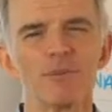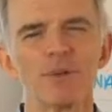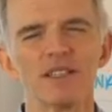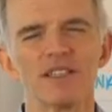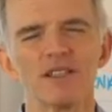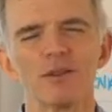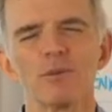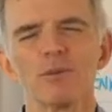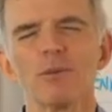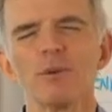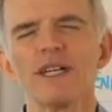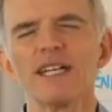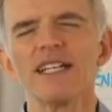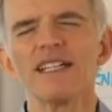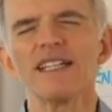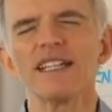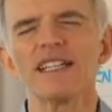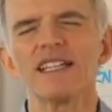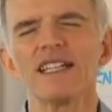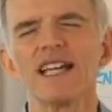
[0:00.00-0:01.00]
But to
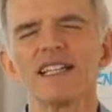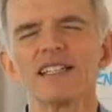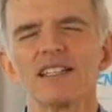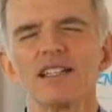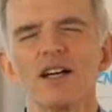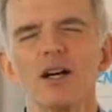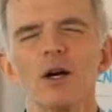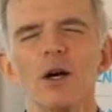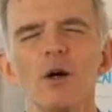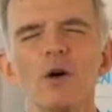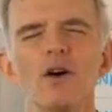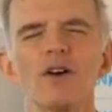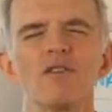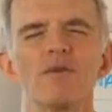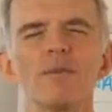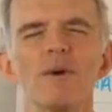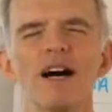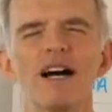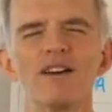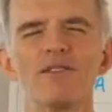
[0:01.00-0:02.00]
really let go
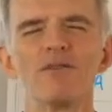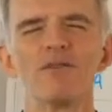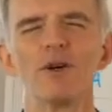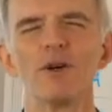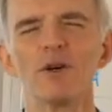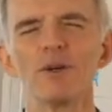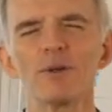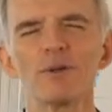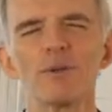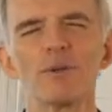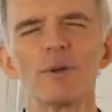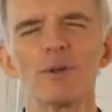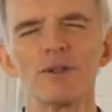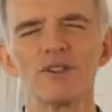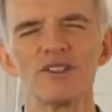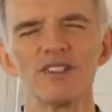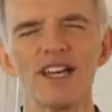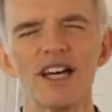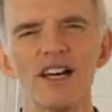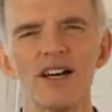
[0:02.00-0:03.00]
of my
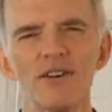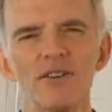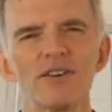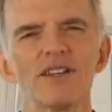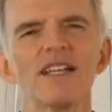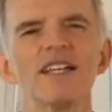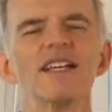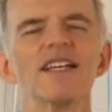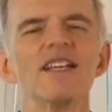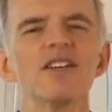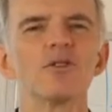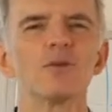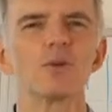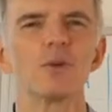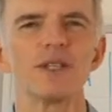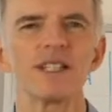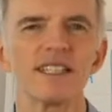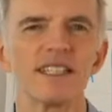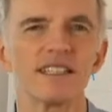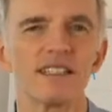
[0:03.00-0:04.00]
vulnerable self is
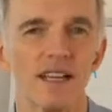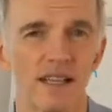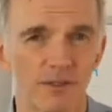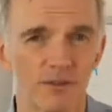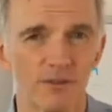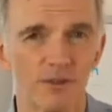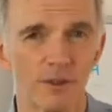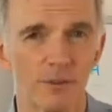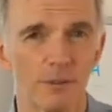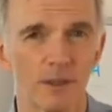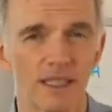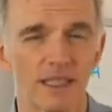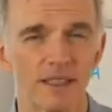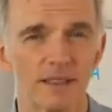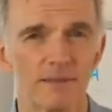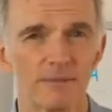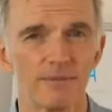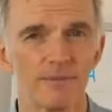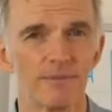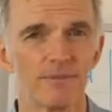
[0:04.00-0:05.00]
really tough for
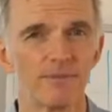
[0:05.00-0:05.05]
me.